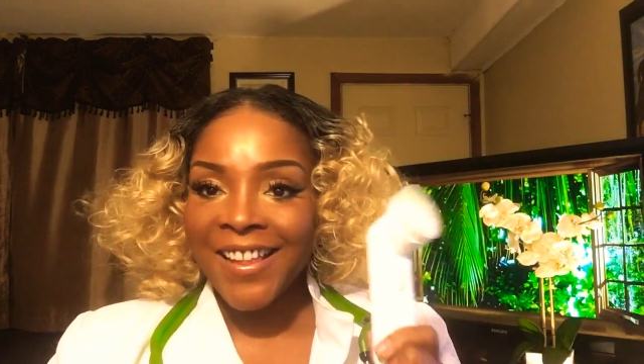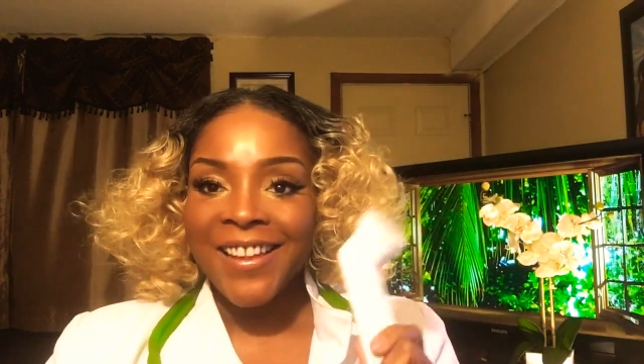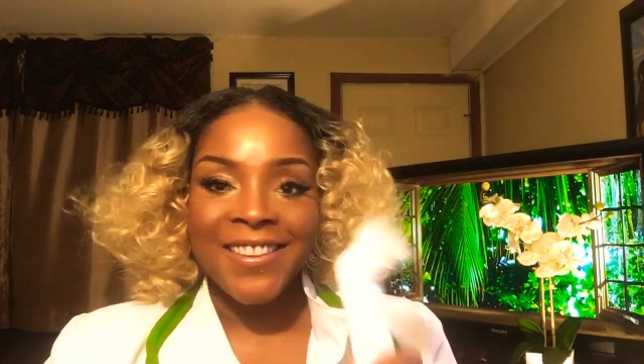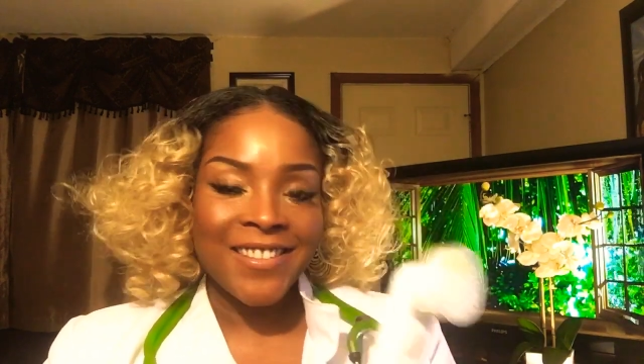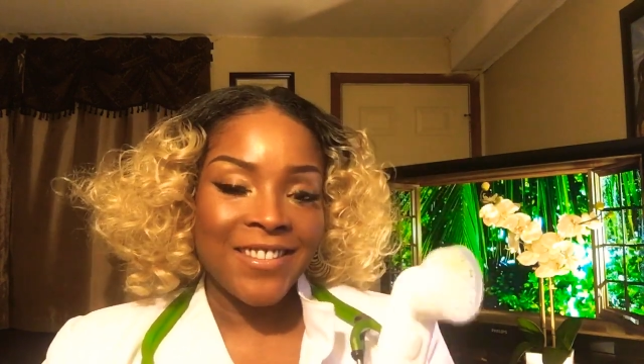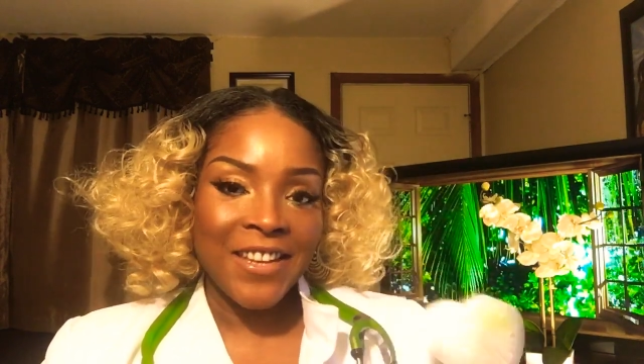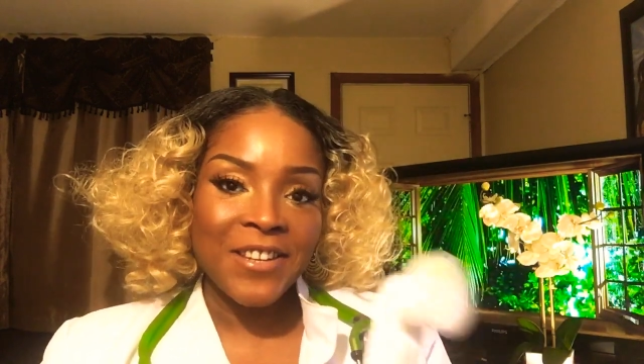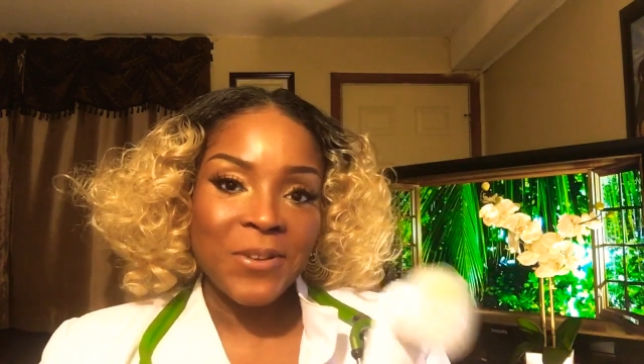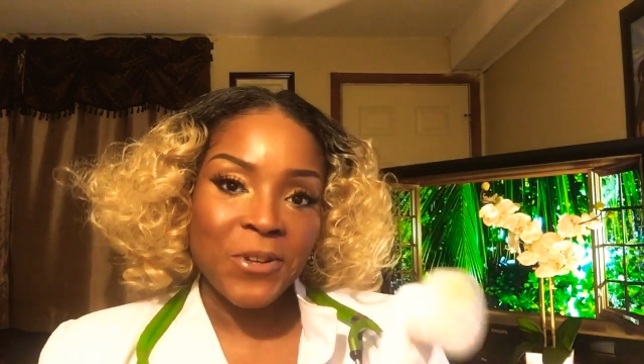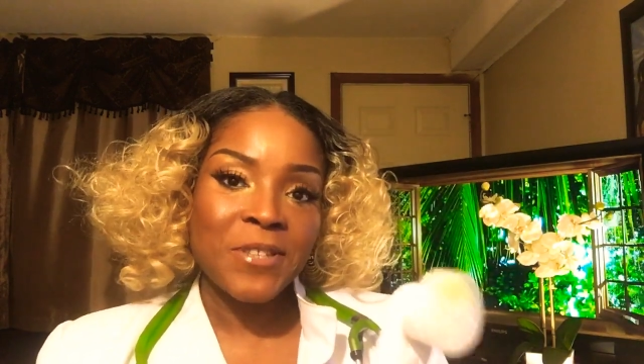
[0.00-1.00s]
this
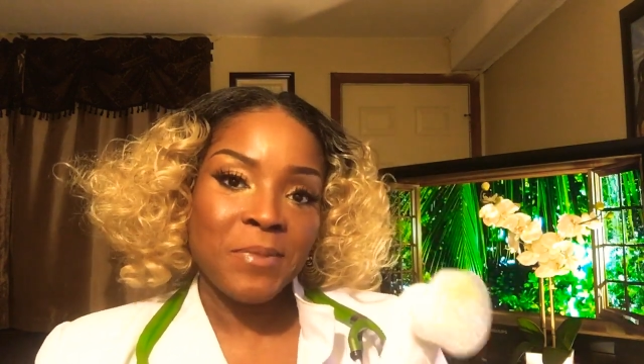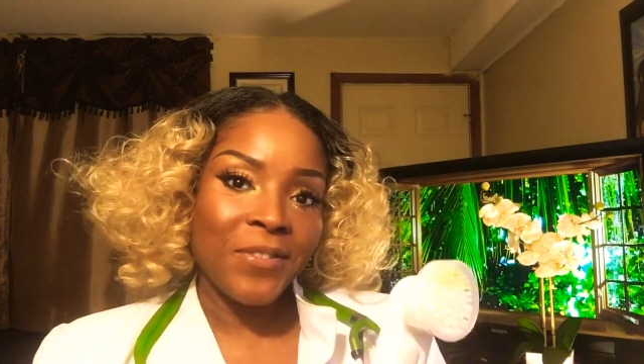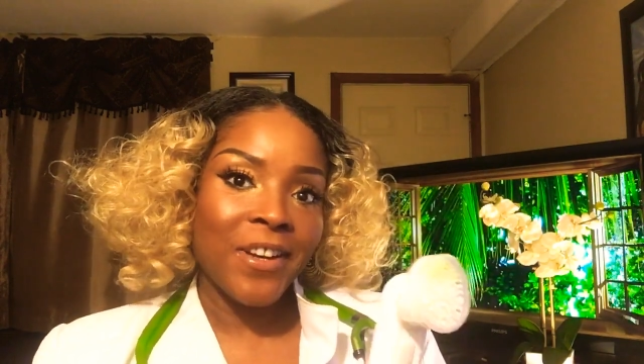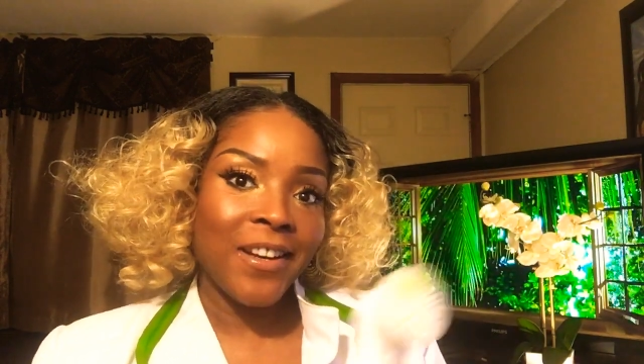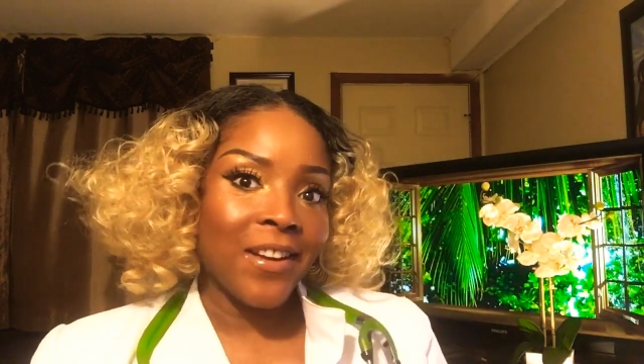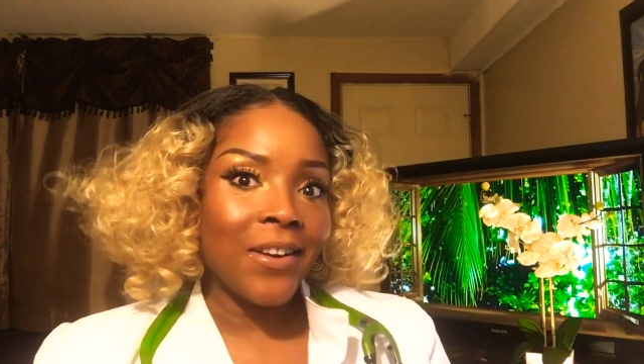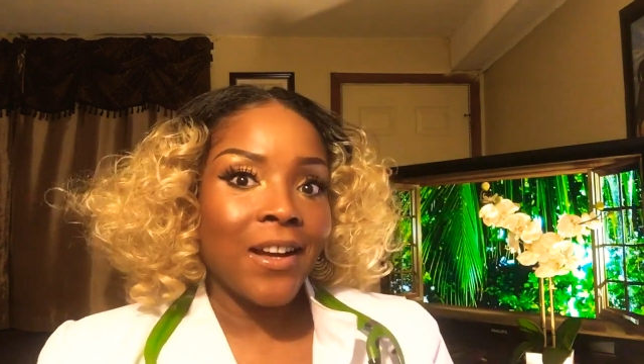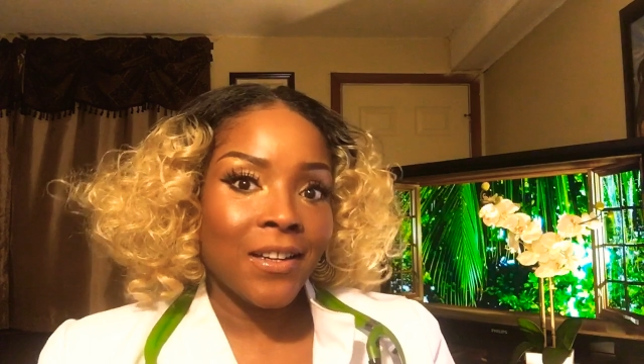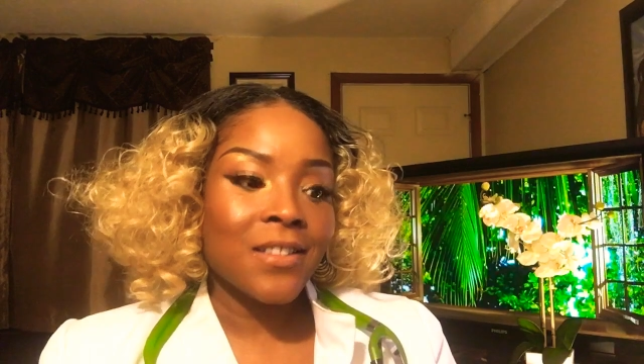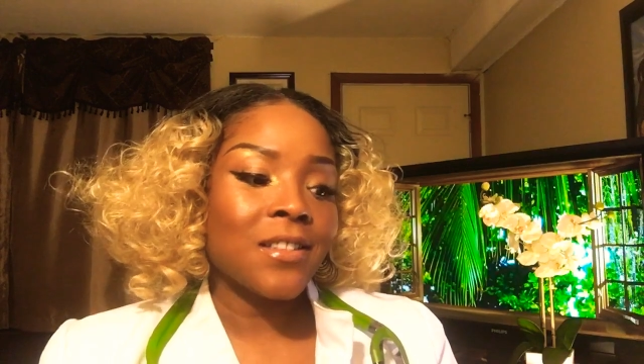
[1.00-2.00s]
endorsement right now,
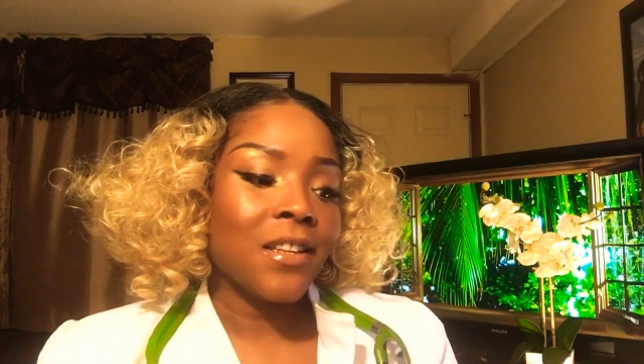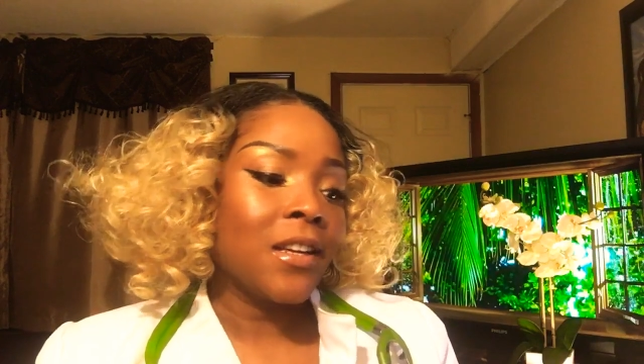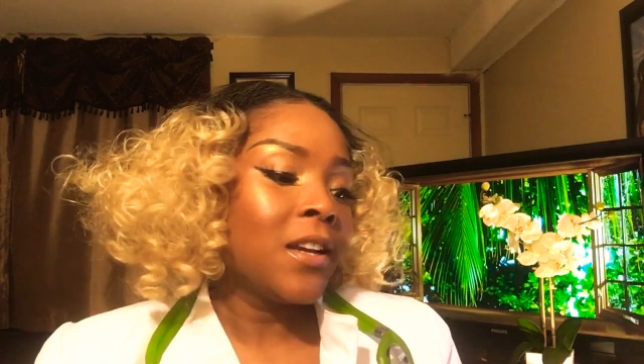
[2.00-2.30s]
honestly.